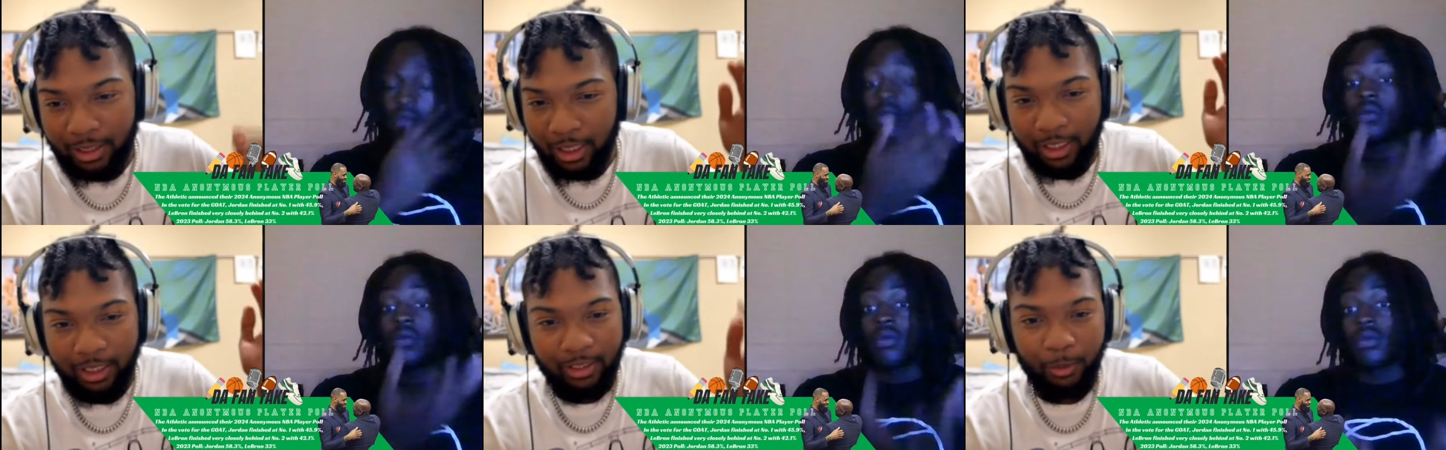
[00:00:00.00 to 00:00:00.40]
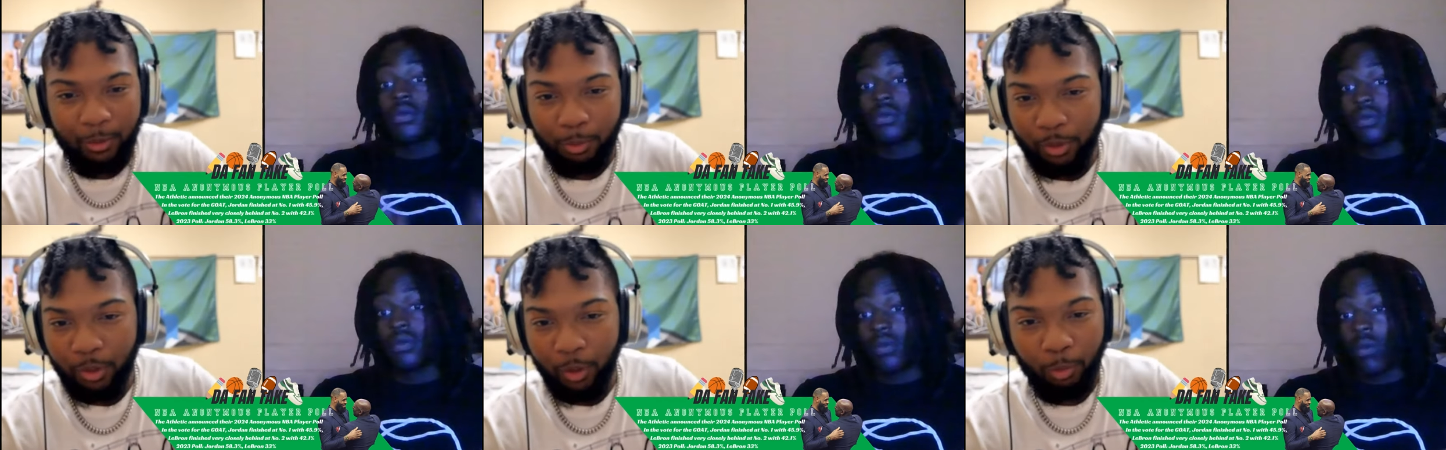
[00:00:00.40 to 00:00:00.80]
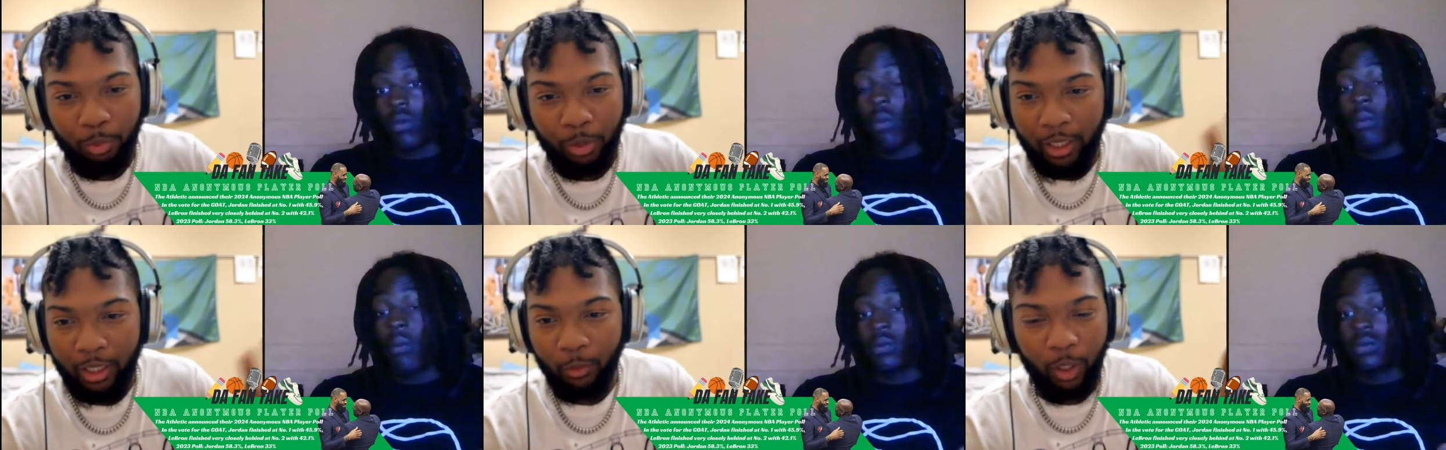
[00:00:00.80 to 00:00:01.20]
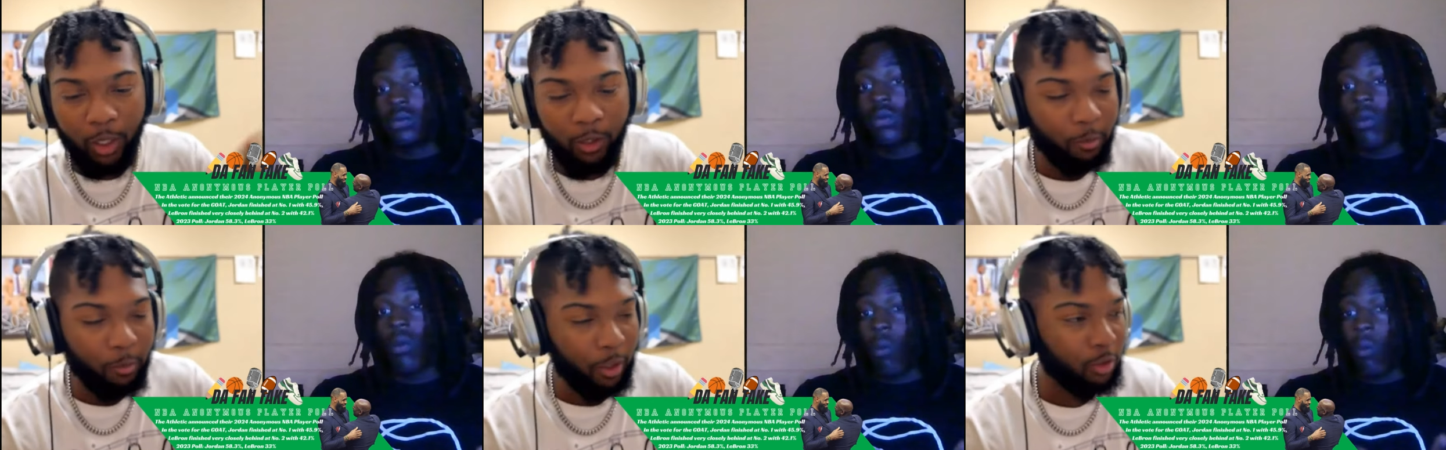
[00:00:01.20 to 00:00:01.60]
Speaker 1: that you know probably rave
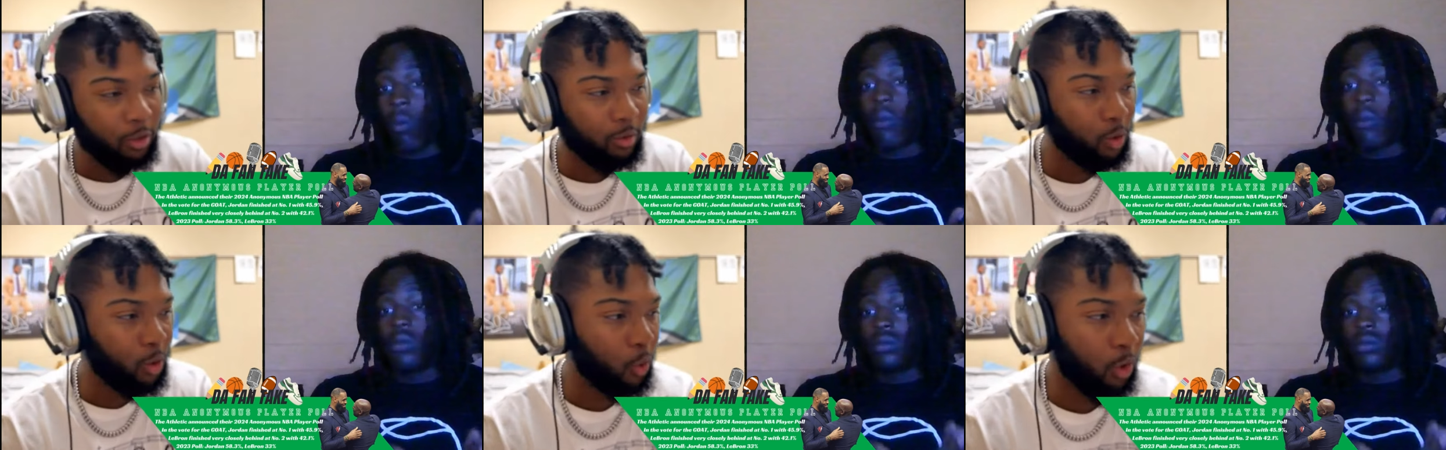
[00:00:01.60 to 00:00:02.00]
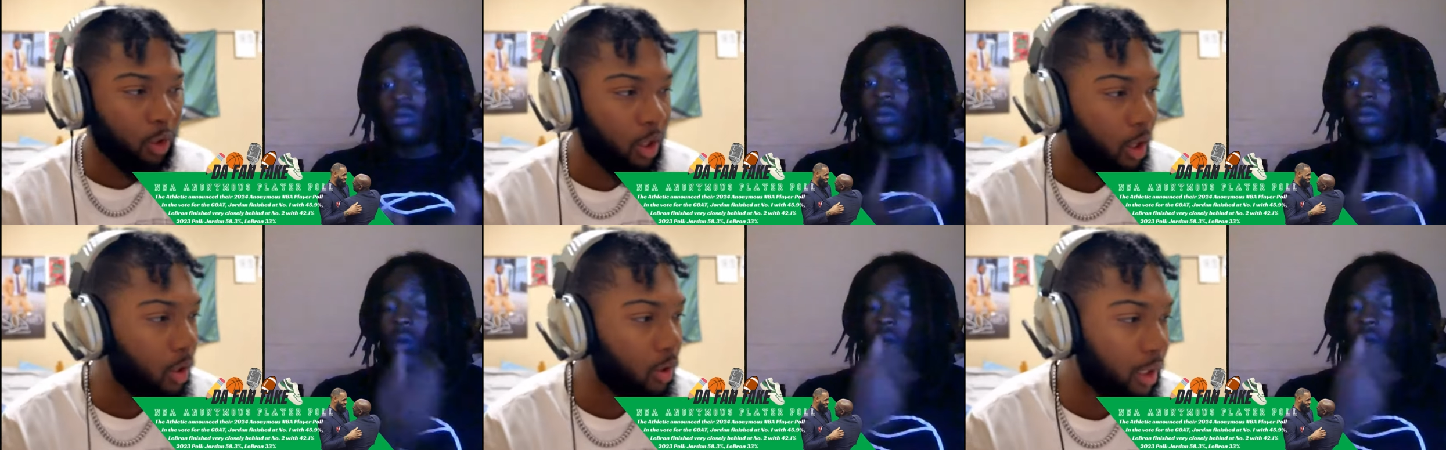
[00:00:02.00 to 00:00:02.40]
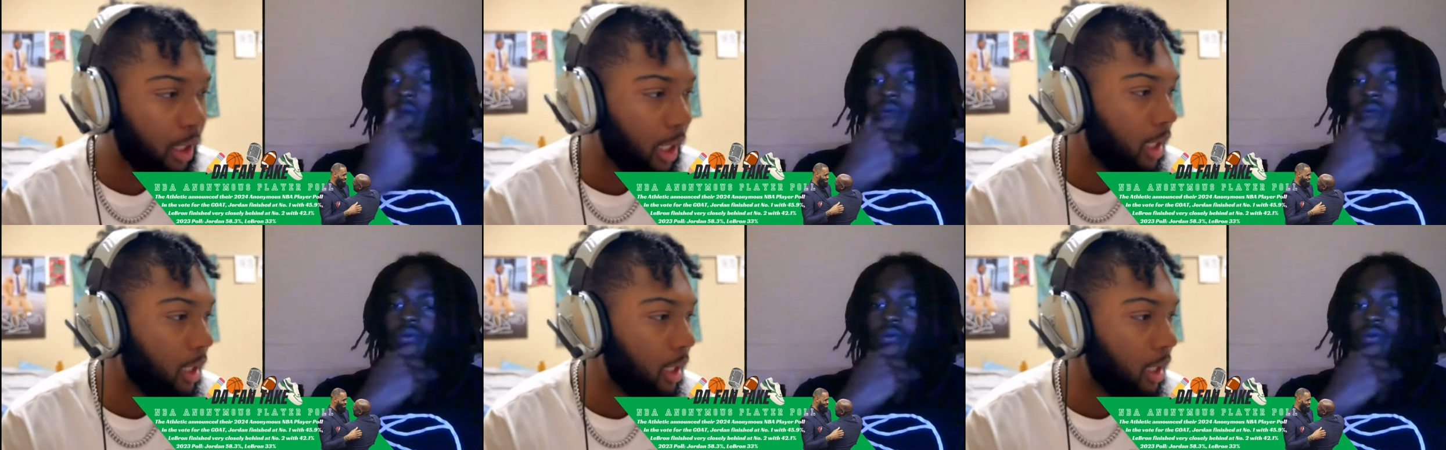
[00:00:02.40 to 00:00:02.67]
about Jordan all day.